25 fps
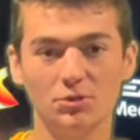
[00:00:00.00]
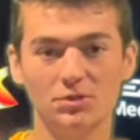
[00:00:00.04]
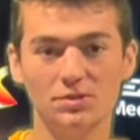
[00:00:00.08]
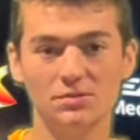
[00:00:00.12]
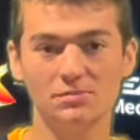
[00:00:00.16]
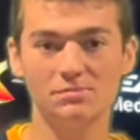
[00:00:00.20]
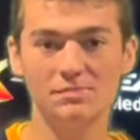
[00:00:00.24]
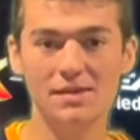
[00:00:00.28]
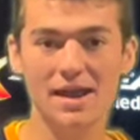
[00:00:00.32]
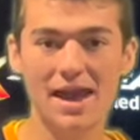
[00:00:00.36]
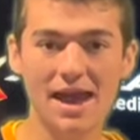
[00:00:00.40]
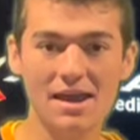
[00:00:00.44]
The
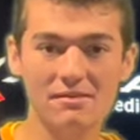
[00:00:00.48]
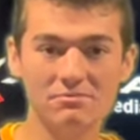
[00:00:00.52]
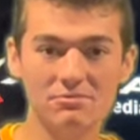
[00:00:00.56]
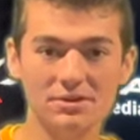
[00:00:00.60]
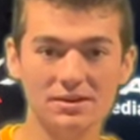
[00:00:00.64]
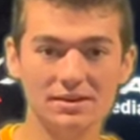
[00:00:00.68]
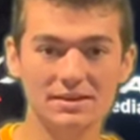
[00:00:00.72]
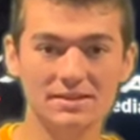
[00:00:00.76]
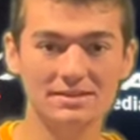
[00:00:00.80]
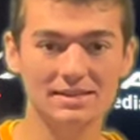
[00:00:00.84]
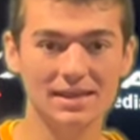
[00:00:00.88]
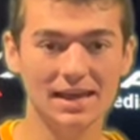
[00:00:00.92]

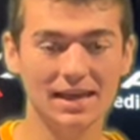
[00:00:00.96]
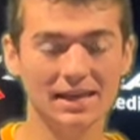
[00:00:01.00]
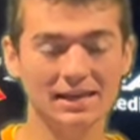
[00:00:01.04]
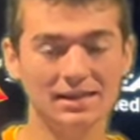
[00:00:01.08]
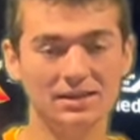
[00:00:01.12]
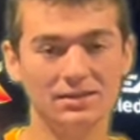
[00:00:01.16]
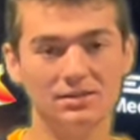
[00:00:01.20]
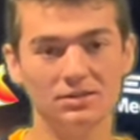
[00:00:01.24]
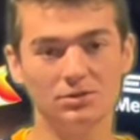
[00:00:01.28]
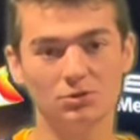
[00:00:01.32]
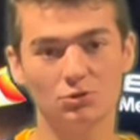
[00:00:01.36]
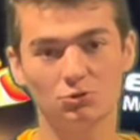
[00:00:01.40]
Mavericks
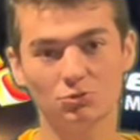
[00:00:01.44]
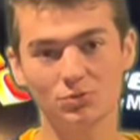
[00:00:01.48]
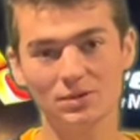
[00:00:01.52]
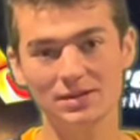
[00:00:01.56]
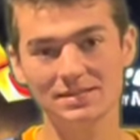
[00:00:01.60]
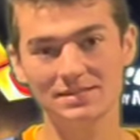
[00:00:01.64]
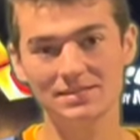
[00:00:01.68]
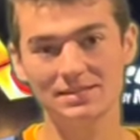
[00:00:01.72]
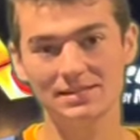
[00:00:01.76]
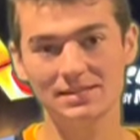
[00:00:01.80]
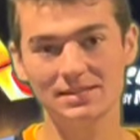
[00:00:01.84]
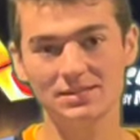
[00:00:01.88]
and
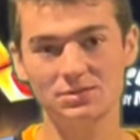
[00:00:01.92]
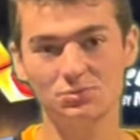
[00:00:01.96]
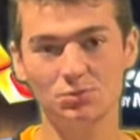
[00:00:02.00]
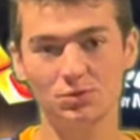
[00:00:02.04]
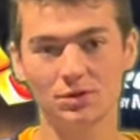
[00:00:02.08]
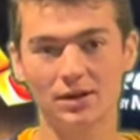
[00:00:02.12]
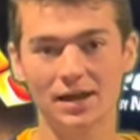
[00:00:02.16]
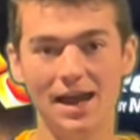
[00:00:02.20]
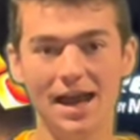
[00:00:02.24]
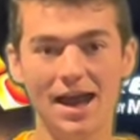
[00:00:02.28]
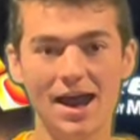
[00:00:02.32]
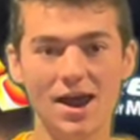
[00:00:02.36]
Grizzlies
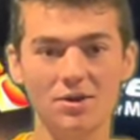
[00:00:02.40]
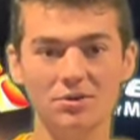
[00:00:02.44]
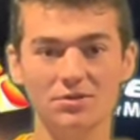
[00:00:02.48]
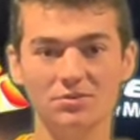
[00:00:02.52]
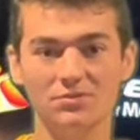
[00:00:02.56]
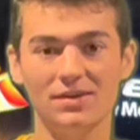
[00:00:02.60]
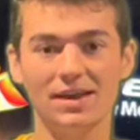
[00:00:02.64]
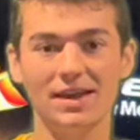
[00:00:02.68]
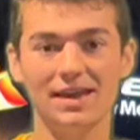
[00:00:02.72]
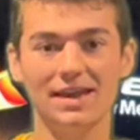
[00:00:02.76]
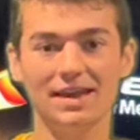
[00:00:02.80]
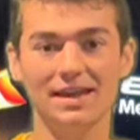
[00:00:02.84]
were out
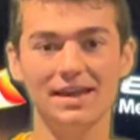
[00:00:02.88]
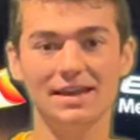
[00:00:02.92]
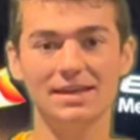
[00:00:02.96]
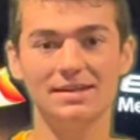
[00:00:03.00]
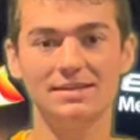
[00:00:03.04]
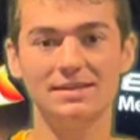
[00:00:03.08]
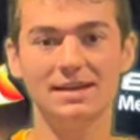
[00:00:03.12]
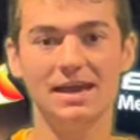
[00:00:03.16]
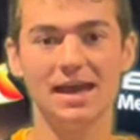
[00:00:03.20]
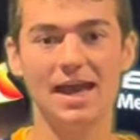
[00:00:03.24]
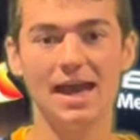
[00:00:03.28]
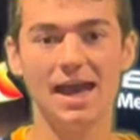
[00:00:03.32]
of
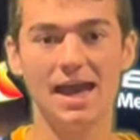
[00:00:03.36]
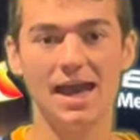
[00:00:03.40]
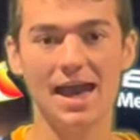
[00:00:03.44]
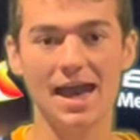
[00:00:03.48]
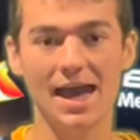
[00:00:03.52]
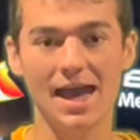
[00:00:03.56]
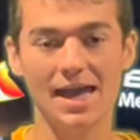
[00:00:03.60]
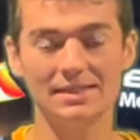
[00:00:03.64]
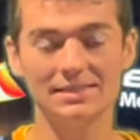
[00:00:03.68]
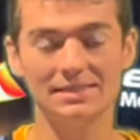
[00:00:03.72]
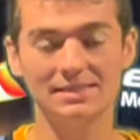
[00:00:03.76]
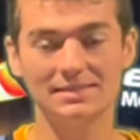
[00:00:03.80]
hand
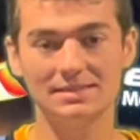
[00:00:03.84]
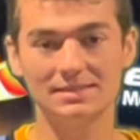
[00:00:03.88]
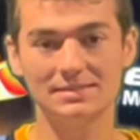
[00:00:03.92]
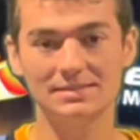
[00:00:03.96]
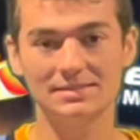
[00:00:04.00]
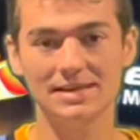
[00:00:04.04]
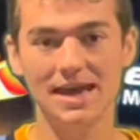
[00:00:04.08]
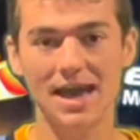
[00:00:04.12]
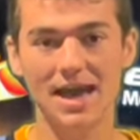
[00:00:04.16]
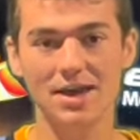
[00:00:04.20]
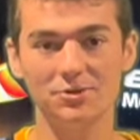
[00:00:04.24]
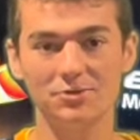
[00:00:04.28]
at
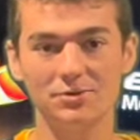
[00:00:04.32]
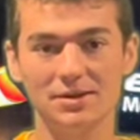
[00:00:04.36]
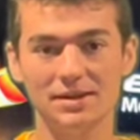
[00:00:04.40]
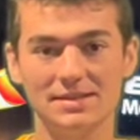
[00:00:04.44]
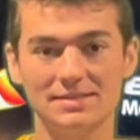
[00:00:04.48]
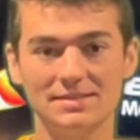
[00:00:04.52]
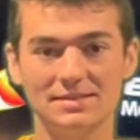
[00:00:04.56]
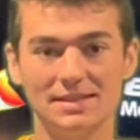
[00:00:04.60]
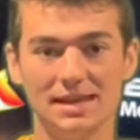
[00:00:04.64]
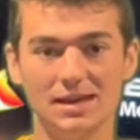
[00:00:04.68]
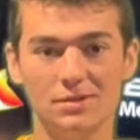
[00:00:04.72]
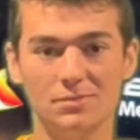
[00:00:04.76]

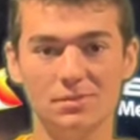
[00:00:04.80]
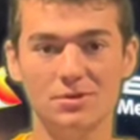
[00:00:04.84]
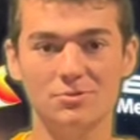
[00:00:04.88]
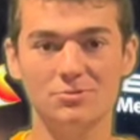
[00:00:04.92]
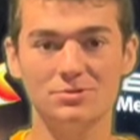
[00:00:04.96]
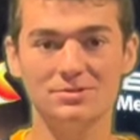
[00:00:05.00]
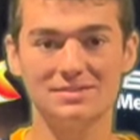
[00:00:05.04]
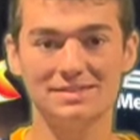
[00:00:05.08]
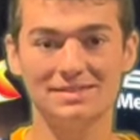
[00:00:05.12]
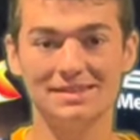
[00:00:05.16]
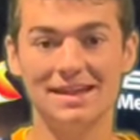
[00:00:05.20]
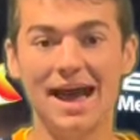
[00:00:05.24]
Saturday's game. It
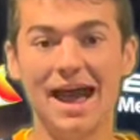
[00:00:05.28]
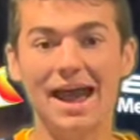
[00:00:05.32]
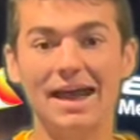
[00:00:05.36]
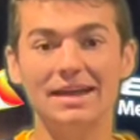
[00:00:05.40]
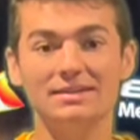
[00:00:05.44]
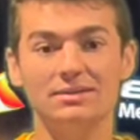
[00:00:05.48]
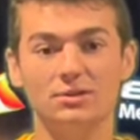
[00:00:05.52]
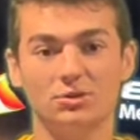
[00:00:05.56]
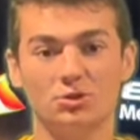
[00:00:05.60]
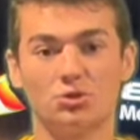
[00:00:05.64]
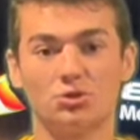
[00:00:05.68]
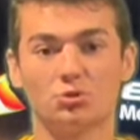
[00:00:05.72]
was
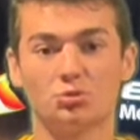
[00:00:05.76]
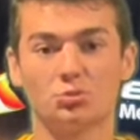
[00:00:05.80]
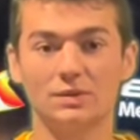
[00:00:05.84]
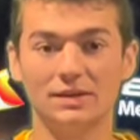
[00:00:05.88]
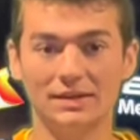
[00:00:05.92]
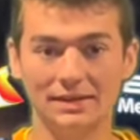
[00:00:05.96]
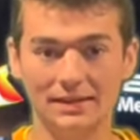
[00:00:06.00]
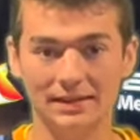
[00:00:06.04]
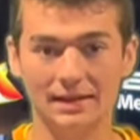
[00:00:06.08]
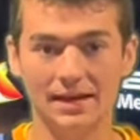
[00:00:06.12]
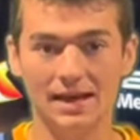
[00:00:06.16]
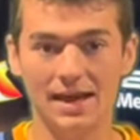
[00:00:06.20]

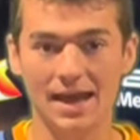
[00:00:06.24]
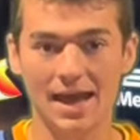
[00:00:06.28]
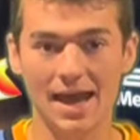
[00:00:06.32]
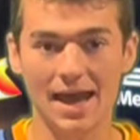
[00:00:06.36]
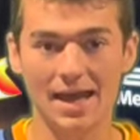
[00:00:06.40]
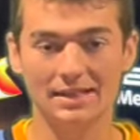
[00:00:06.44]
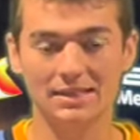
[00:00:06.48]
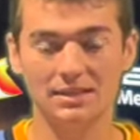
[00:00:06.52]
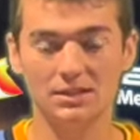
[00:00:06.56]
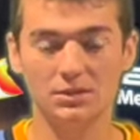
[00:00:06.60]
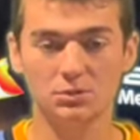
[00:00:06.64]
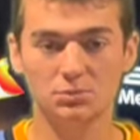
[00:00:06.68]
9-3
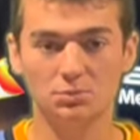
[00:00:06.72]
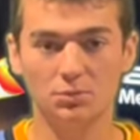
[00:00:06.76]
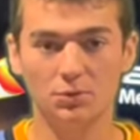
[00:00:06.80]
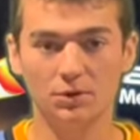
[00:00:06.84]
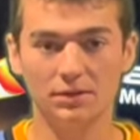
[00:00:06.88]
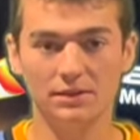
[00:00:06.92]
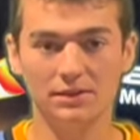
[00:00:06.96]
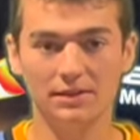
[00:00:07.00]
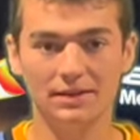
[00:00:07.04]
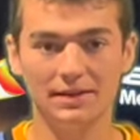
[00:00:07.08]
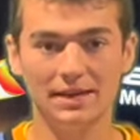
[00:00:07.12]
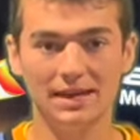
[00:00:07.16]
at this
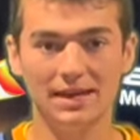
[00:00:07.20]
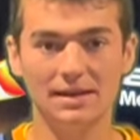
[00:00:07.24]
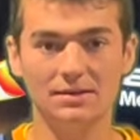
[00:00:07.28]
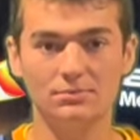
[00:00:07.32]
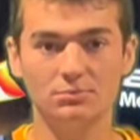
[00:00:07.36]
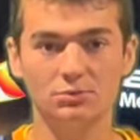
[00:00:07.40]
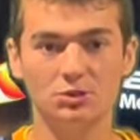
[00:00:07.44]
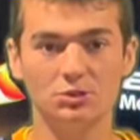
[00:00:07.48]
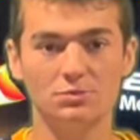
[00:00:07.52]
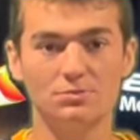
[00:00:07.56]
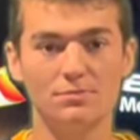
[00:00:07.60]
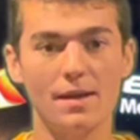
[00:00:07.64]
point in the
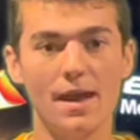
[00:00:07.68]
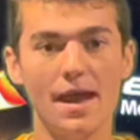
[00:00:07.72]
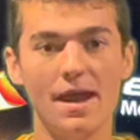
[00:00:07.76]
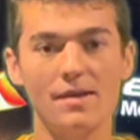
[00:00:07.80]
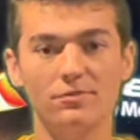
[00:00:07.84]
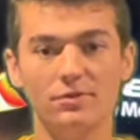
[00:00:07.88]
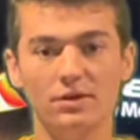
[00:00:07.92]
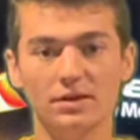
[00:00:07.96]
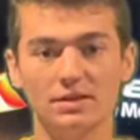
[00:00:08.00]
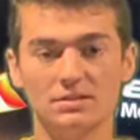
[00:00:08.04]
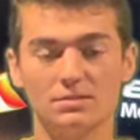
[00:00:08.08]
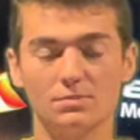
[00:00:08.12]
game, just
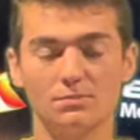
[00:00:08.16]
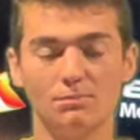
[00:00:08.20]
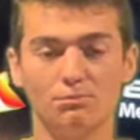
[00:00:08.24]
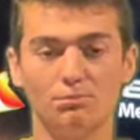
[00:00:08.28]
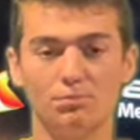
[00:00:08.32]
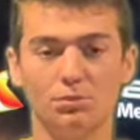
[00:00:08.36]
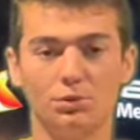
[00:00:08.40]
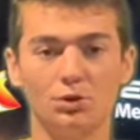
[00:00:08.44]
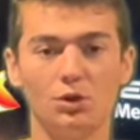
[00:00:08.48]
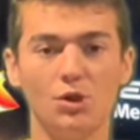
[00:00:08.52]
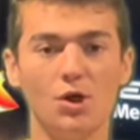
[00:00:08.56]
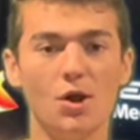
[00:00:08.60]
Mavericks
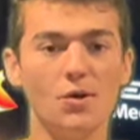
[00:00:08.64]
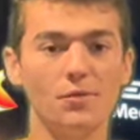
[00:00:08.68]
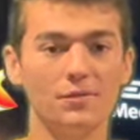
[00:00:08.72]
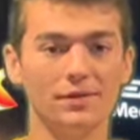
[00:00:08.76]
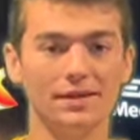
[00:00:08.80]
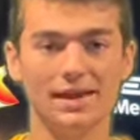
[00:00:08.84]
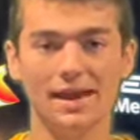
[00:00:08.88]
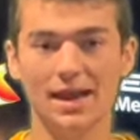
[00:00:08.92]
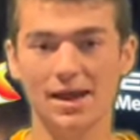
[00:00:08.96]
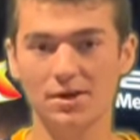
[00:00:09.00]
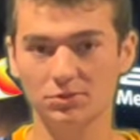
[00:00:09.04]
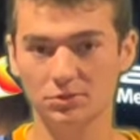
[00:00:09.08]

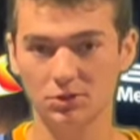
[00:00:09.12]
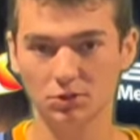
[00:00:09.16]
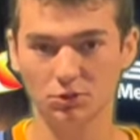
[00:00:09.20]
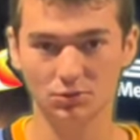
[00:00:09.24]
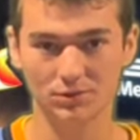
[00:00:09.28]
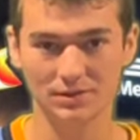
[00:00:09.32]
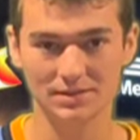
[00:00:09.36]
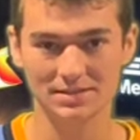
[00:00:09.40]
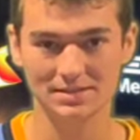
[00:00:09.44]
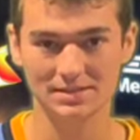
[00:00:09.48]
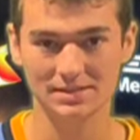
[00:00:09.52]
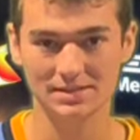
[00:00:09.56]
blowing out the
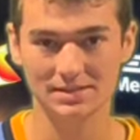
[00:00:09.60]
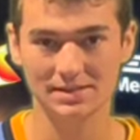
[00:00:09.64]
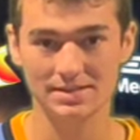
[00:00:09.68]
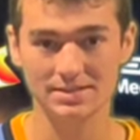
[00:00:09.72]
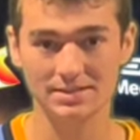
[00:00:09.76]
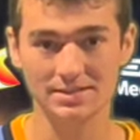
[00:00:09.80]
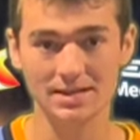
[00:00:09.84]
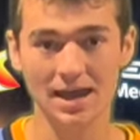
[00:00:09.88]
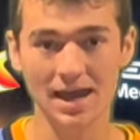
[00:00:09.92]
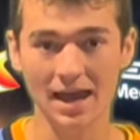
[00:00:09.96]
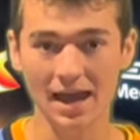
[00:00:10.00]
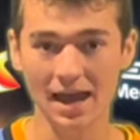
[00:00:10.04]
Grizzlies.